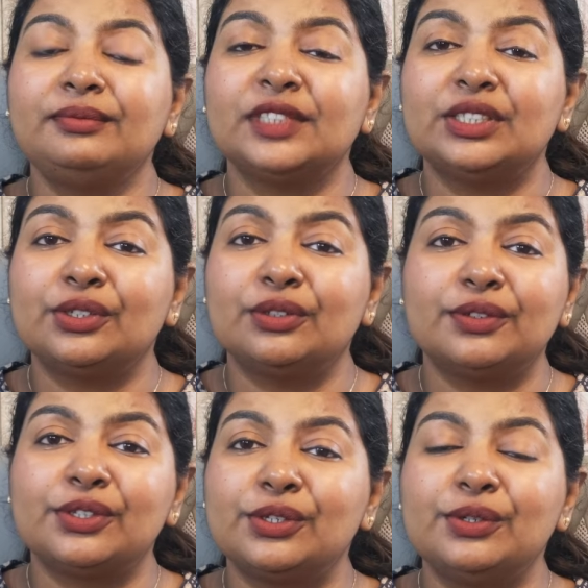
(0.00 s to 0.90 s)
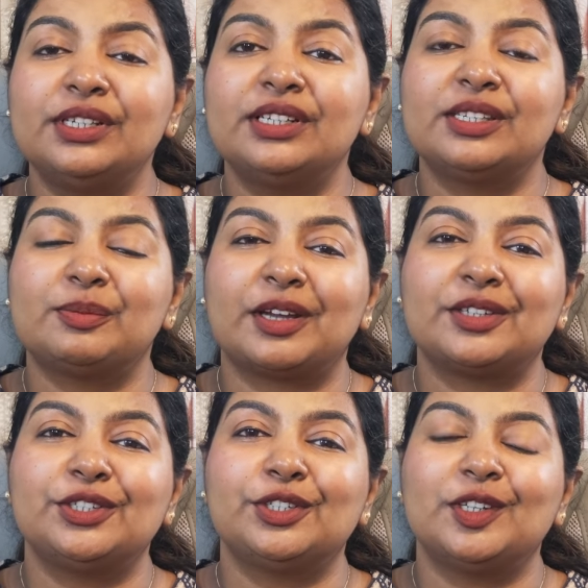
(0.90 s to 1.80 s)
So for students,
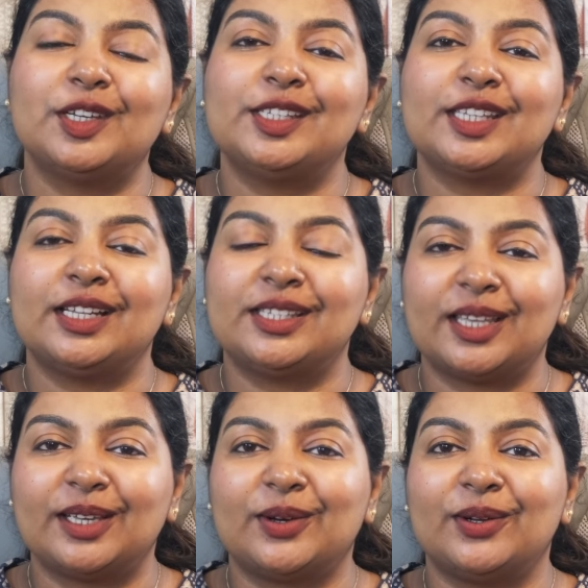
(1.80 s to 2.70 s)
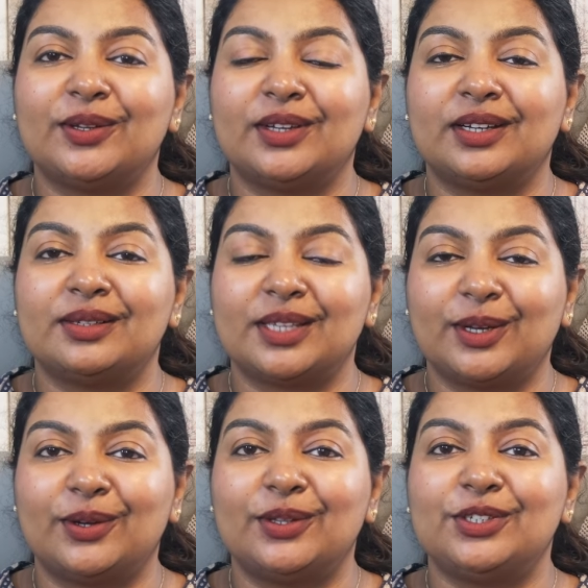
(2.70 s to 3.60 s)
practitioners, and
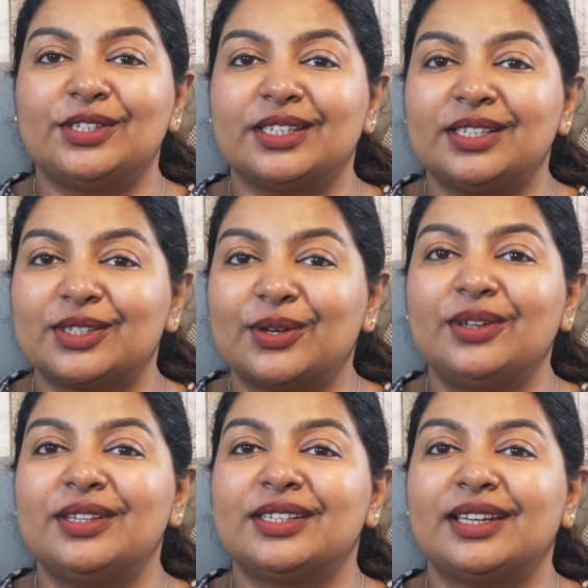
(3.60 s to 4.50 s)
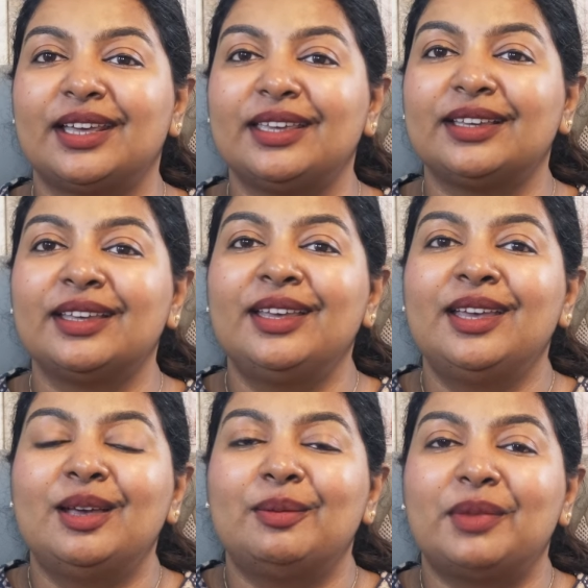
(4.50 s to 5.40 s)
psychologists and scholars alike,
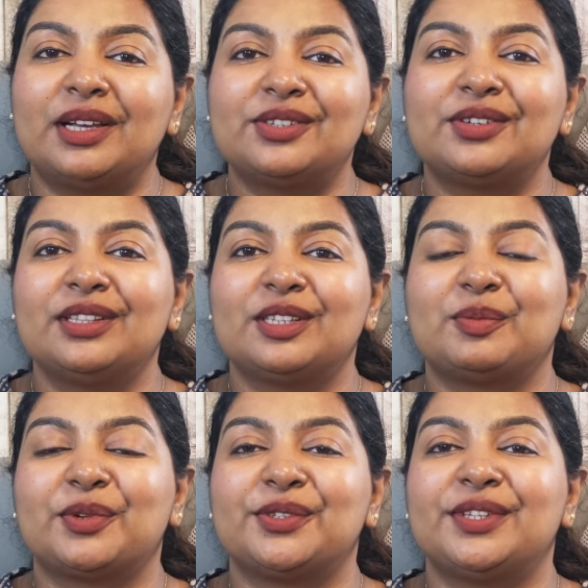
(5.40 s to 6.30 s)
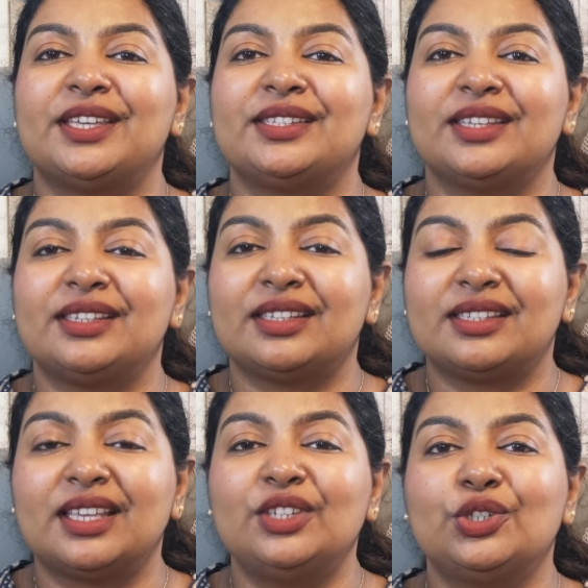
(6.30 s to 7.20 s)
mastering this process is
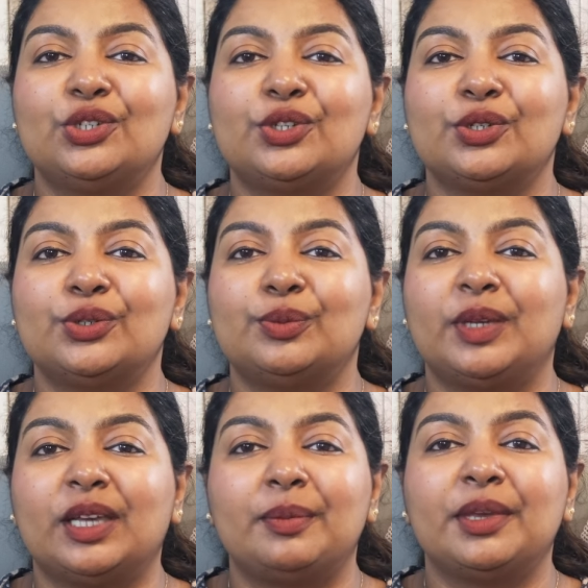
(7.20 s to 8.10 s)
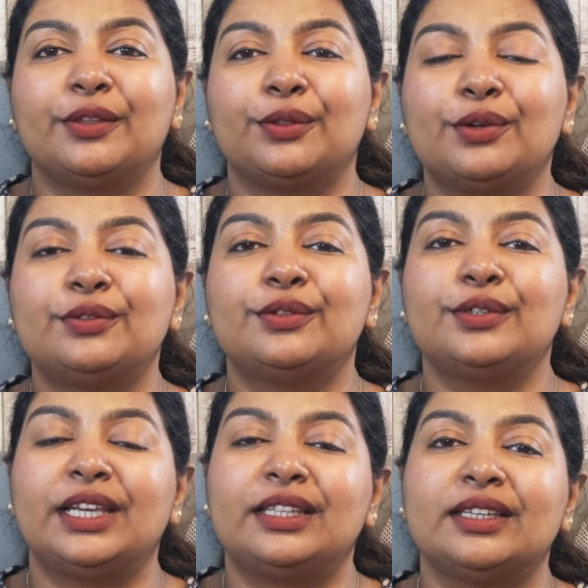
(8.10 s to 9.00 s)
essential to becoming a thoughtful,
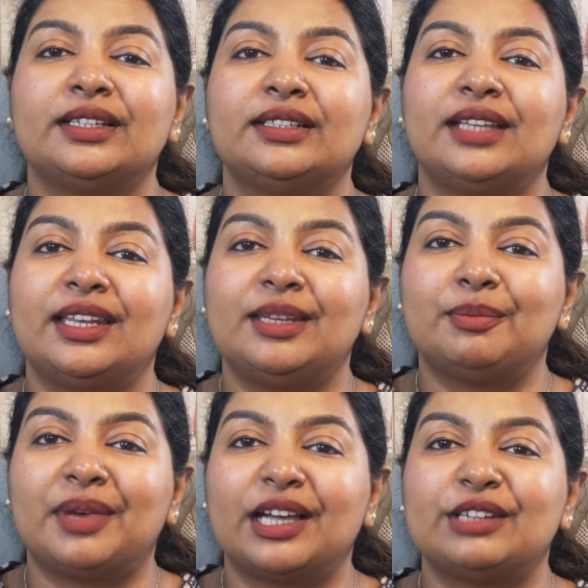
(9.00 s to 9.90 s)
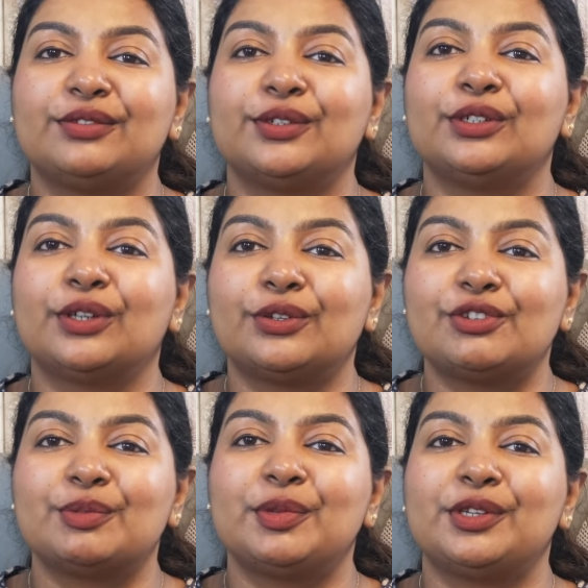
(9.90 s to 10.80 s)
ethical, and impactful
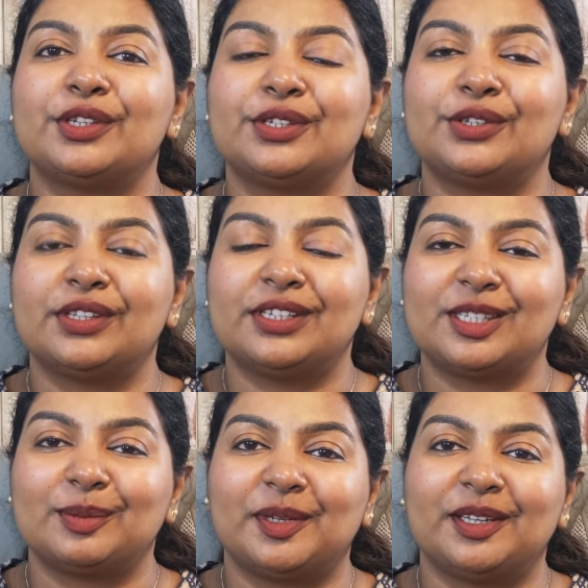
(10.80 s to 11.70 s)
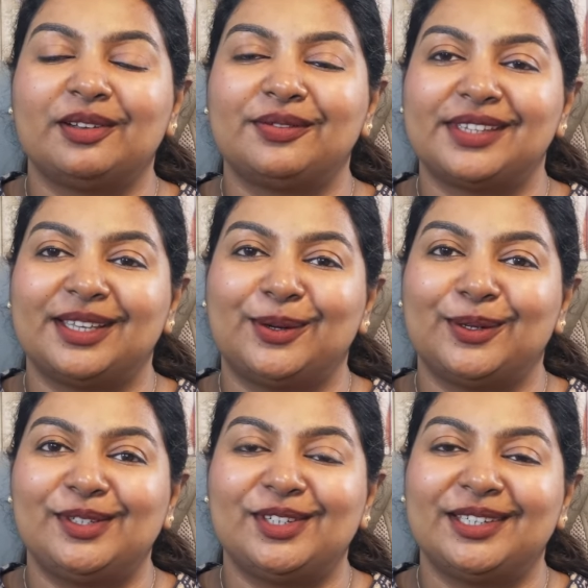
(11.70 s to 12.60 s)
contributor to the discipline of
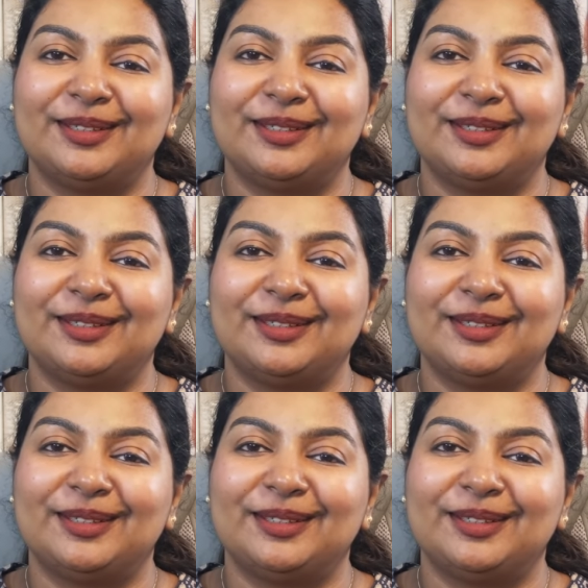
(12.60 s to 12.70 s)
psychology.